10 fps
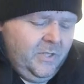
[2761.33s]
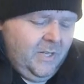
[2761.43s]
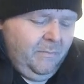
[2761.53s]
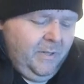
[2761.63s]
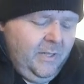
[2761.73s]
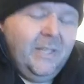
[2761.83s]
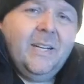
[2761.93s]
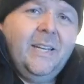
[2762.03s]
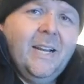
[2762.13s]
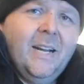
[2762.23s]
completely
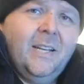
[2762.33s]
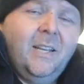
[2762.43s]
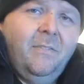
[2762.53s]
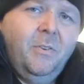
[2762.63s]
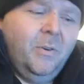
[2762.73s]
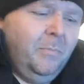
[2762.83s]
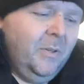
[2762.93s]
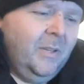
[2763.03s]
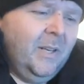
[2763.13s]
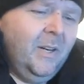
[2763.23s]
idiotic if you were to
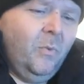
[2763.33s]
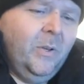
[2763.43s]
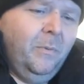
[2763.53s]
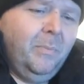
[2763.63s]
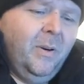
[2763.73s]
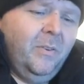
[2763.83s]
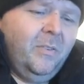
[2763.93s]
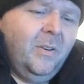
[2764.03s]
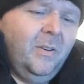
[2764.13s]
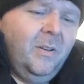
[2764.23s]
put that in a real
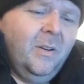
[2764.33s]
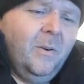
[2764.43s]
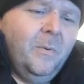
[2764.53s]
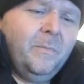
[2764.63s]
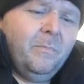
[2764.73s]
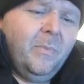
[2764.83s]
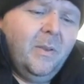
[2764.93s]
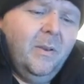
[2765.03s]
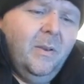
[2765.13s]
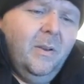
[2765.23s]
person, you know?
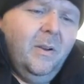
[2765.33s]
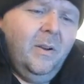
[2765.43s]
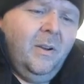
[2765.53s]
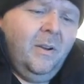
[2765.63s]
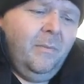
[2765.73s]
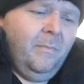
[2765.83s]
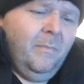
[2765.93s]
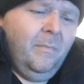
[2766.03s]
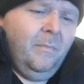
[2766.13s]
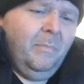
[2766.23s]
Um,
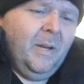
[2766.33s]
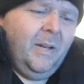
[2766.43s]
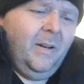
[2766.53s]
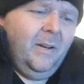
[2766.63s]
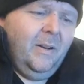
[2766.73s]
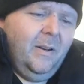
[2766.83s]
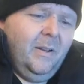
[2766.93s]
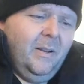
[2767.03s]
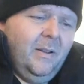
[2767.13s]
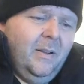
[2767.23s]
but
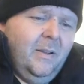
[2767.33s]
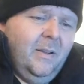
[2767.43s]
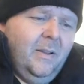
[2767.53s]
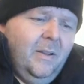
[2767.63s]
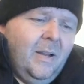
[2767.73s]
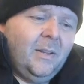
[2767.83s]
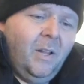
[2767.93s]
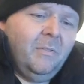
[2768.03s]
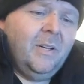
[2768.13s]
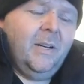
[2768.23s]
I
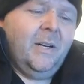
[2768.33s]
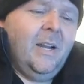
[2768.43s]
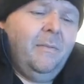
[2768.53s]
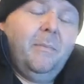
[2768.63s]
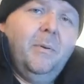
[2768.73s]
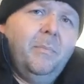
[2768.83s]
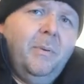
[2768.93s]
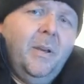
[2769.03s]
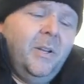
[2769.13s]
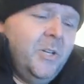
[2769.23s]
love it on a comic book
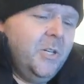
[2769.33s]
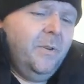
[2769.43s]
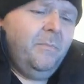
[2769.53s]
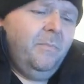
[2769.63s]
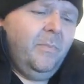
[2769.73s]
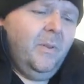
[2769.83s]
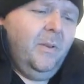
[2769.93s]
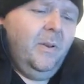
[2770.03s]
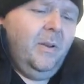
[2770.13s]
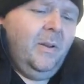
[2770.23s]
page,
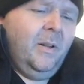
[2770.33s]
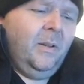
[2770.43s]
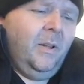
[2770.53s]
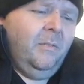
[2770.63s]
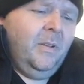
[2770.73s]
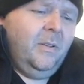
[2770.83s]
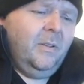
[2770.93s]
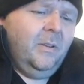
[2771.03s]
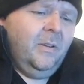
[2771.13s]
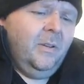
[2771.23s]
and I love
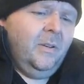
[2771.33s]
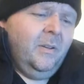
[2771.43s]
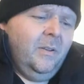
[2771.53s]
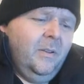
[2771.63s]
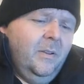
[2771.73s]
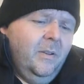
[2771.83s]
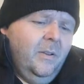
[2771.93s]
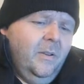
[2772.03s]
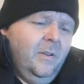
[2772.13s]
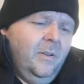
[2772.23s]
it, uh,
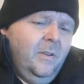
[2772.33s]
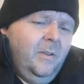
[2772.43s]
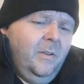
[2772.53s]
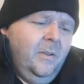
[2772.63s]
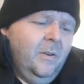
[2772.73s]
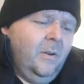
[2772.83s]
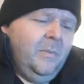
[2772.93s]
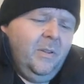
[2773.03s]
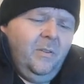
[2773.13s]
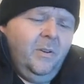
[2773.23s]
you know, I
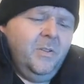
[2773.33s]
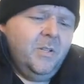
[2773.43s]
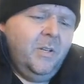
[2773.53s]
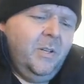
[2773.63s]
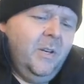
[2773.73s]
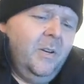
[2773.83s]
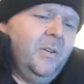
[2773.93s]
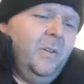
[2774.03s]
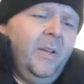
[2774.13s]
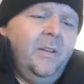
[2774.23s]
mean, here's a good character. Like,